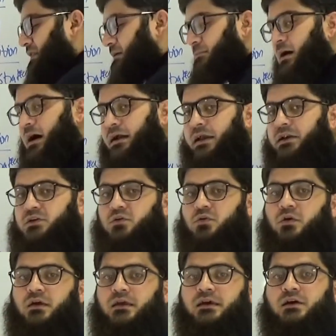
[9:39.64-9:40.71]
the market
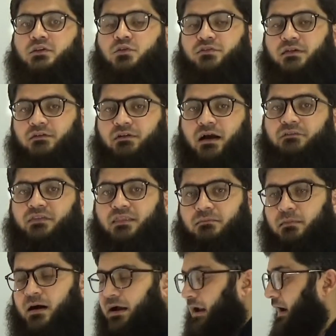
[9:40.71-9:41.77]
to survive in the
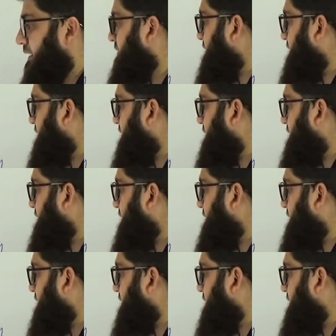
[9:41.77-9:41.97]
markets.